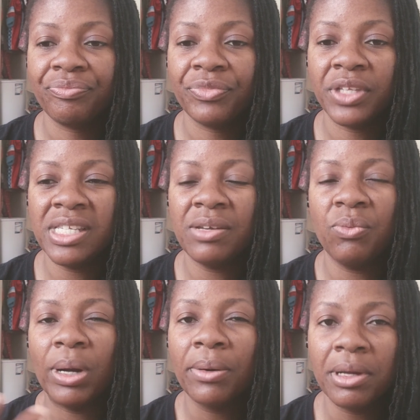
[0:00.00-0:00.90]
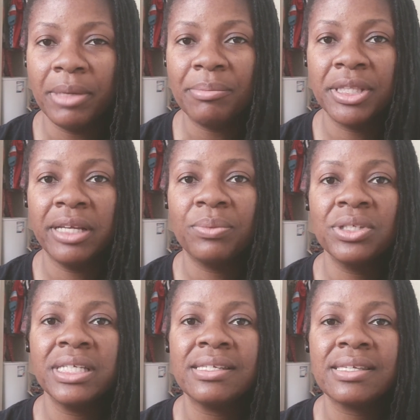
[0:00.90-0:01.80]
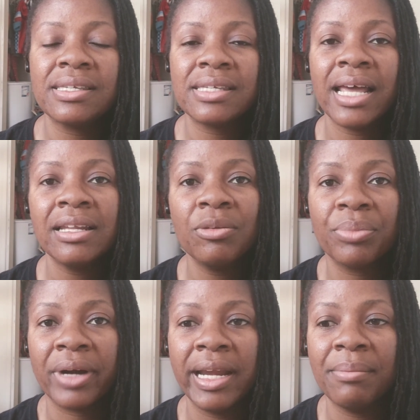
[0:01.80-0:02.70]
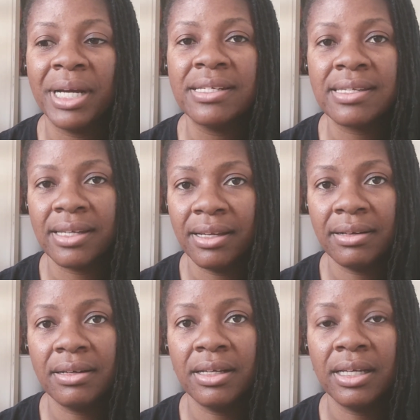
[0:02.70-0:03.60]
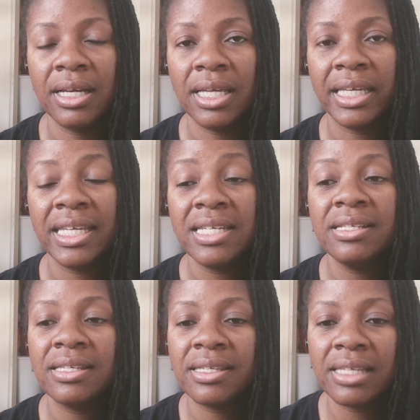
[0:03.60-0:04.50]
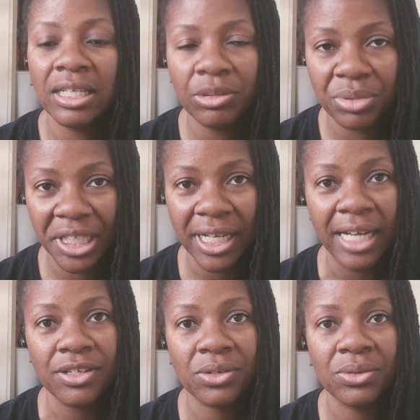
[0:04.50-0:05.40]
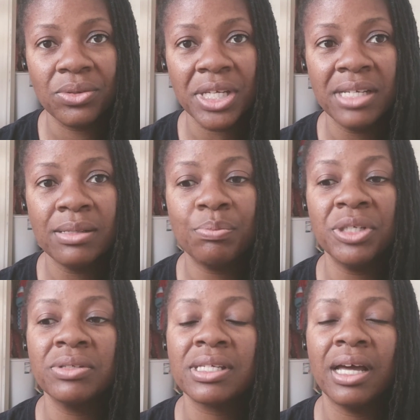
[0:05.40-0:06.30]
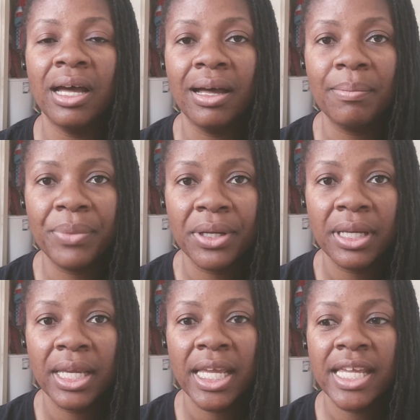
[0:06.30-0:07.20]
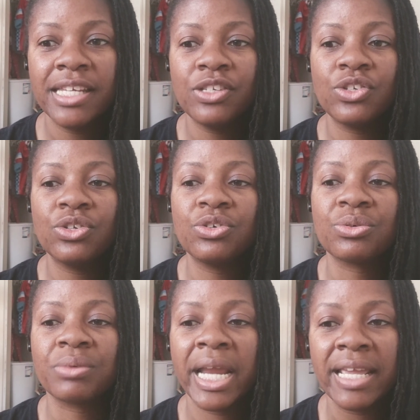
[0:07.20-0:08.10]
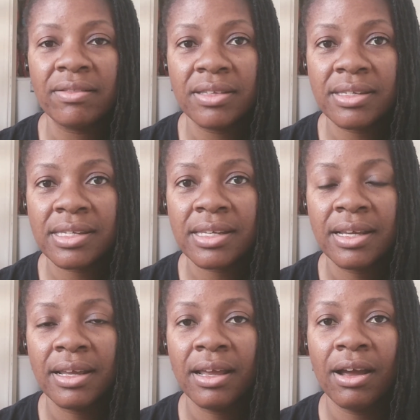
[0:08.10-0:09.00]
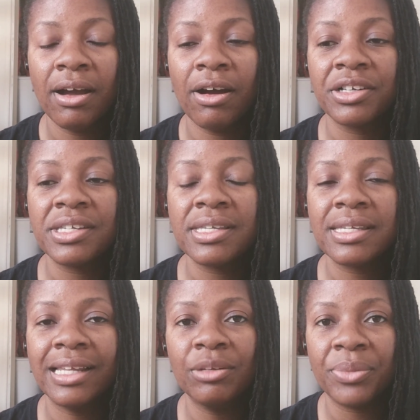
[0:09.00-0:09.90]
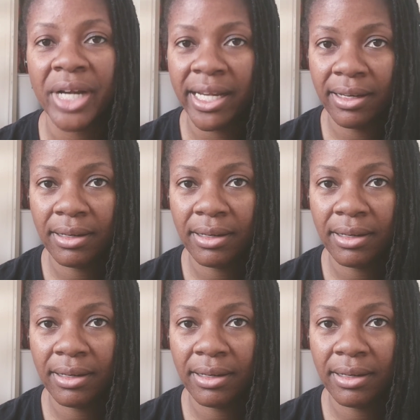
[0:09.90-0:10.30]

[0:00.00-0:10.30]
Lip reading: is it welcoming, but they really celebrate my son. Like he's celebrated at his school. He's built up. His strengths are celebrated.